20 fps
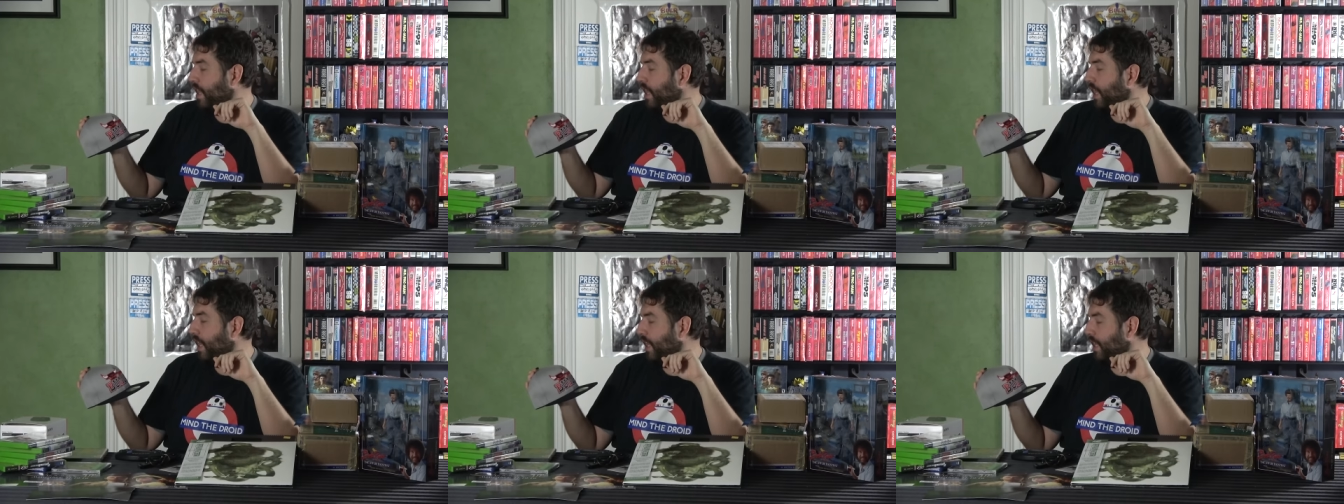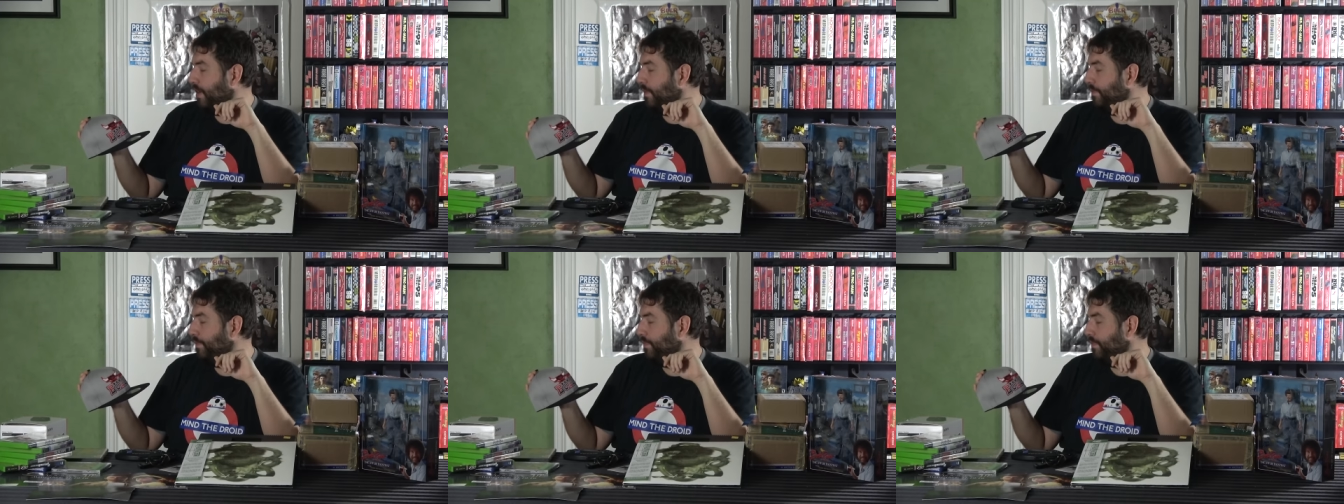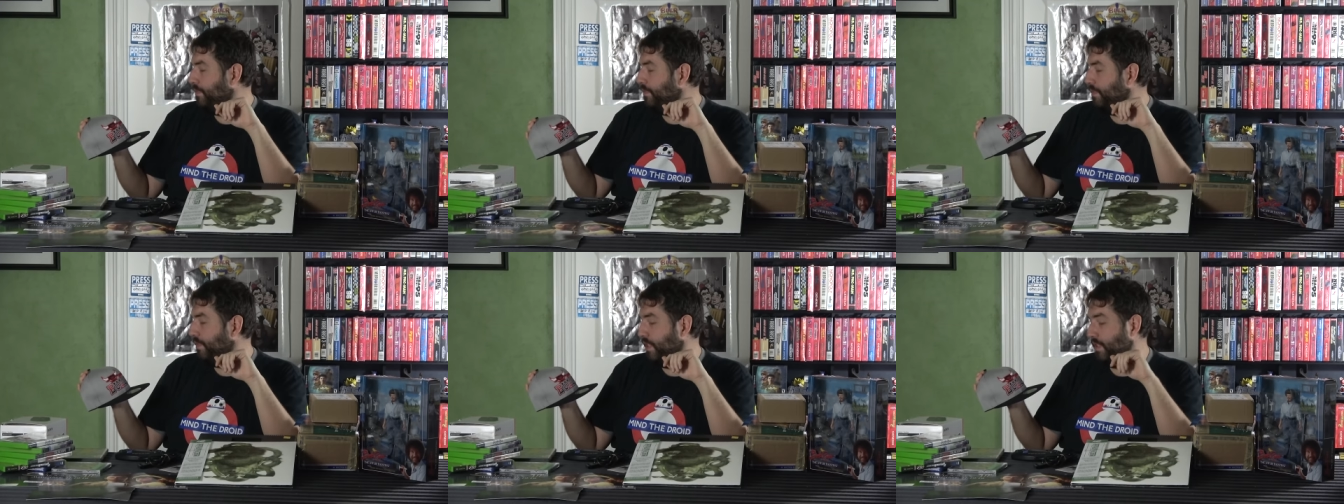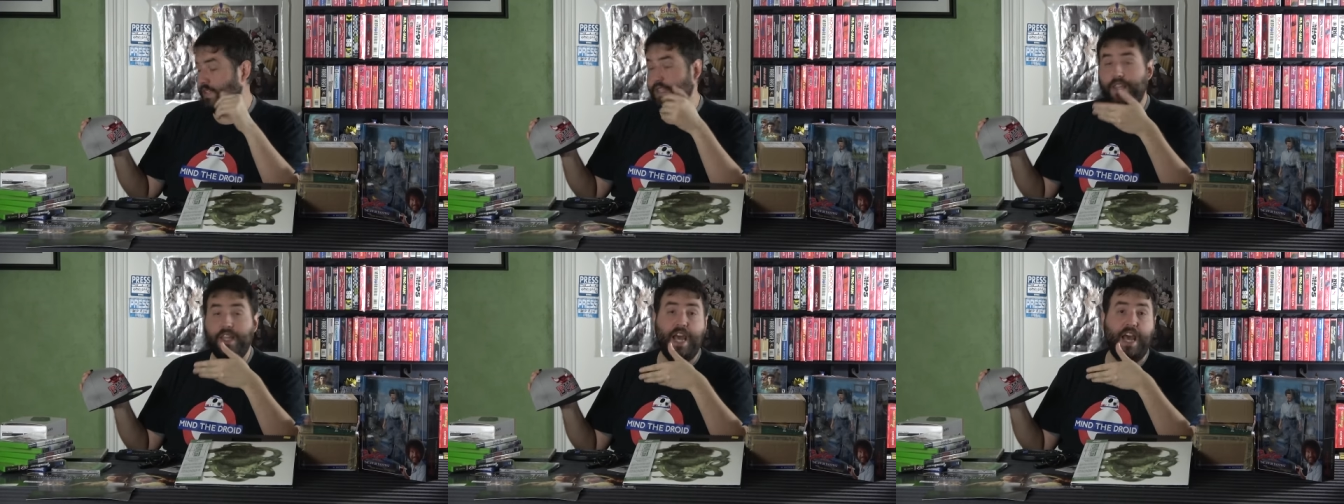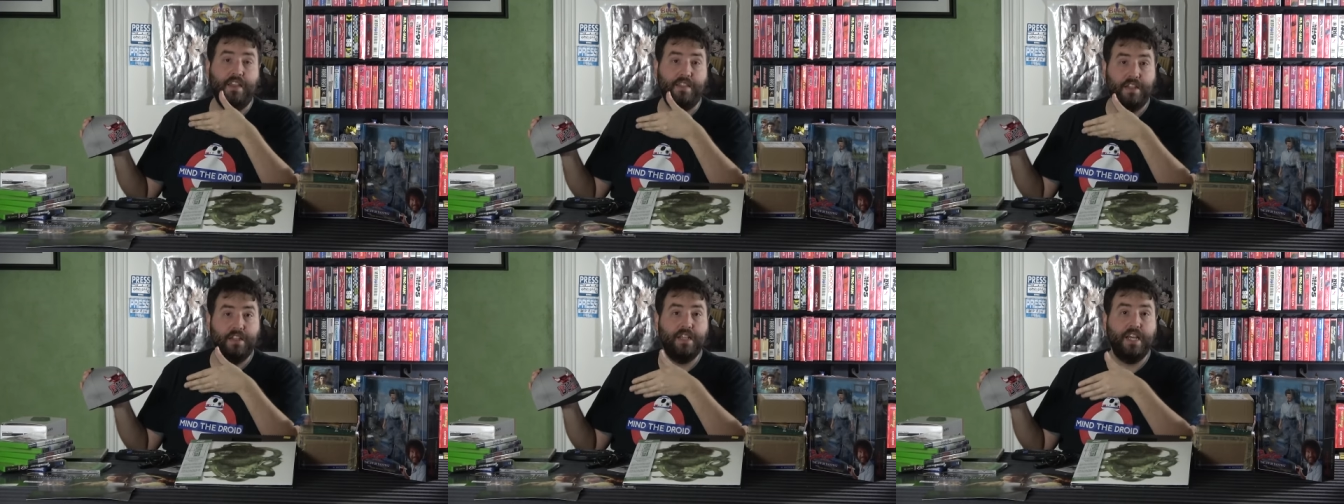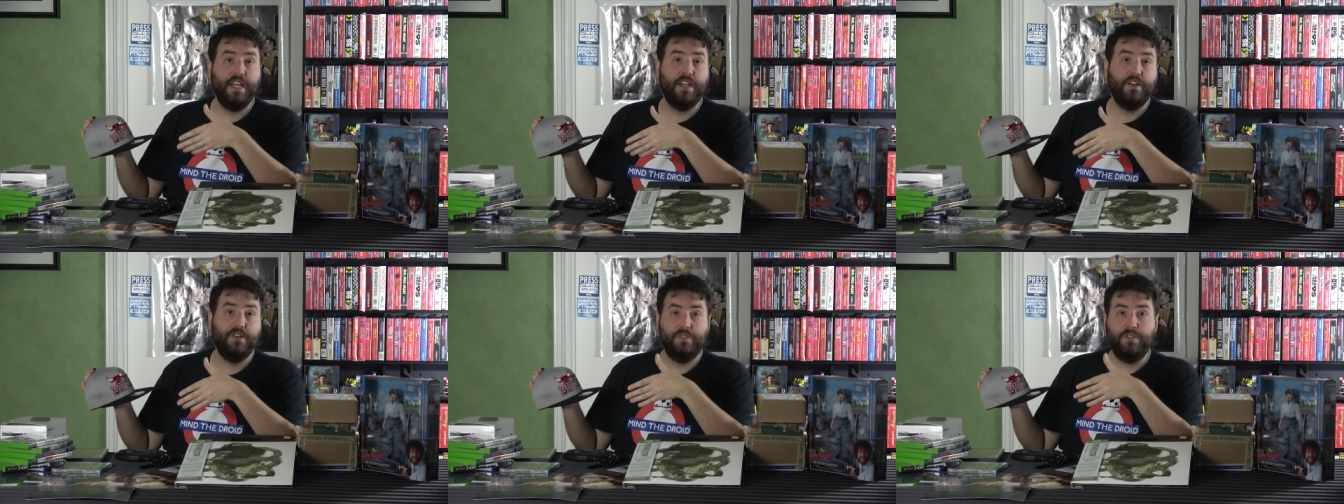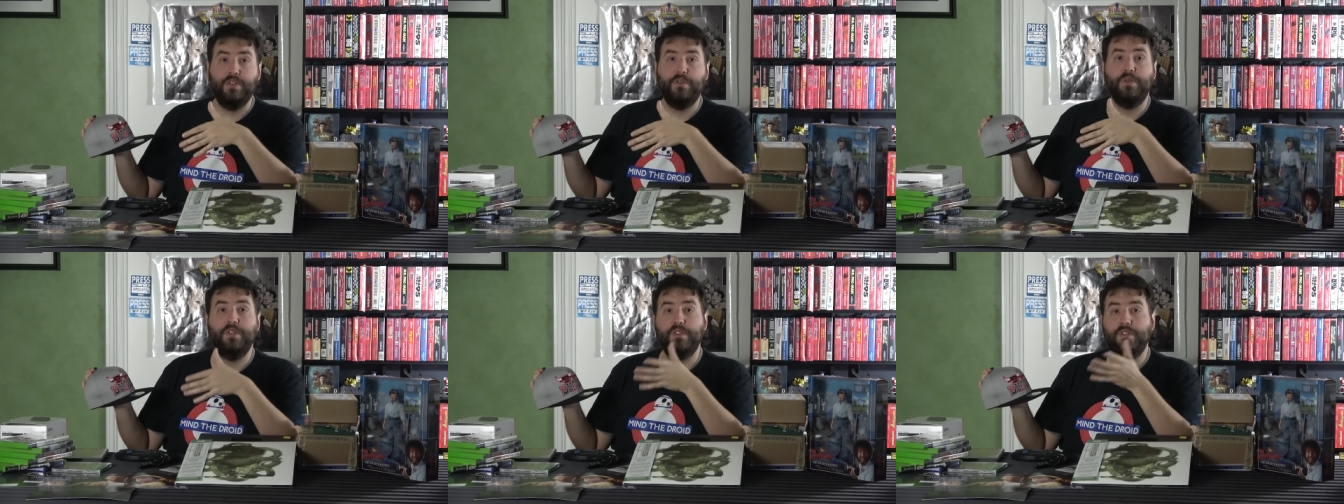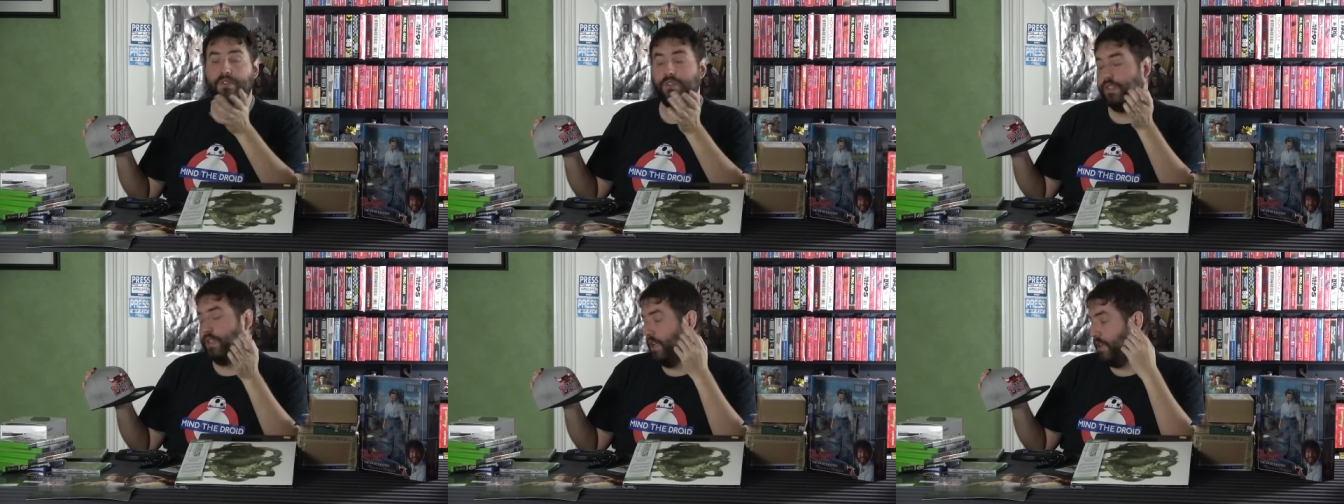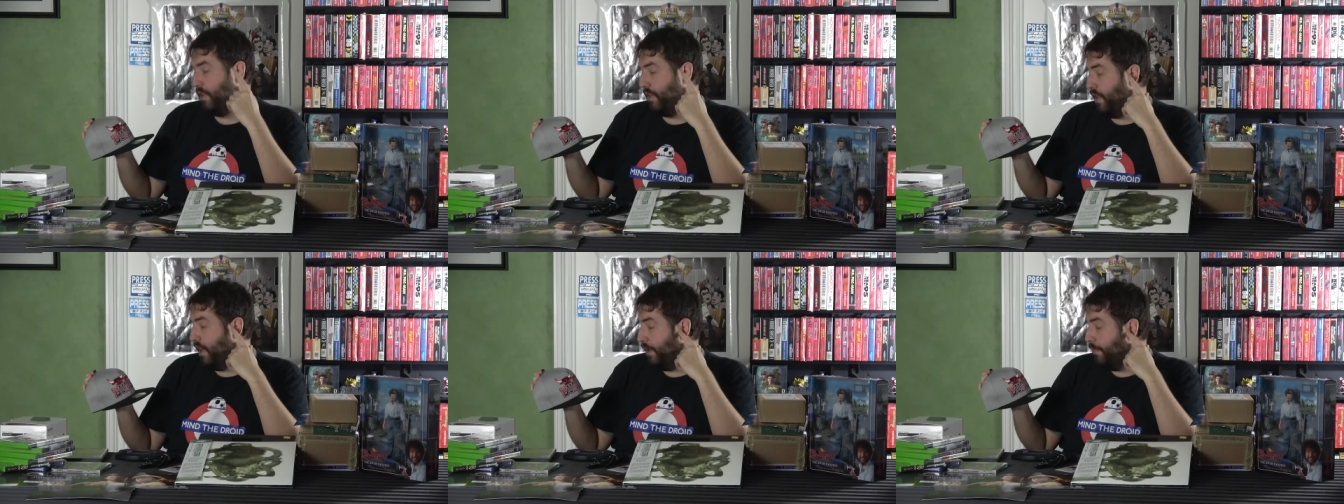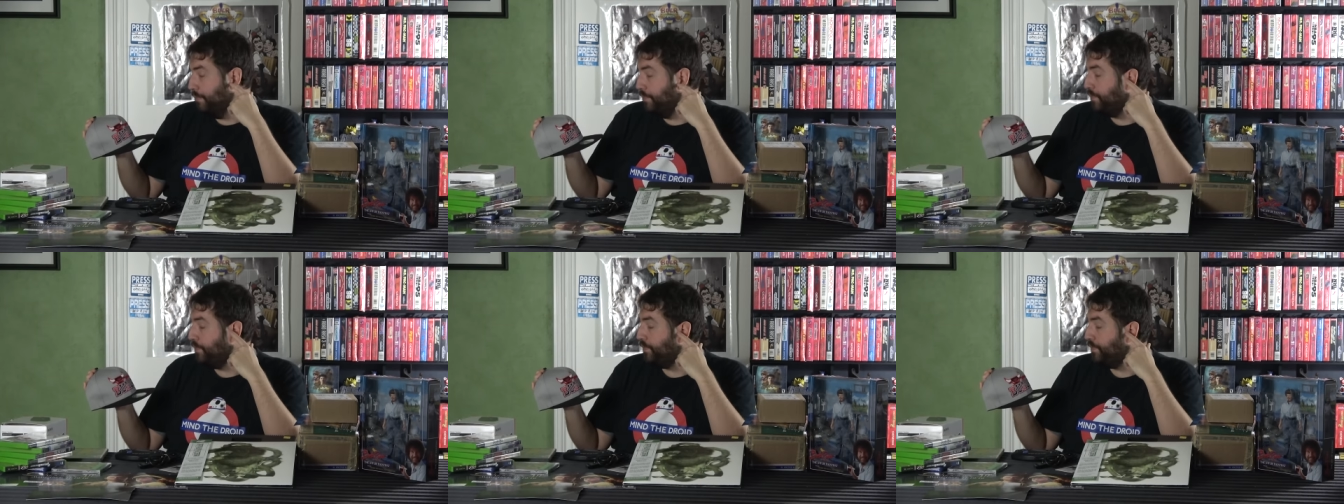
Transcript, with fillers: Um, it's like that, and the Lakers are the ones you see all the time.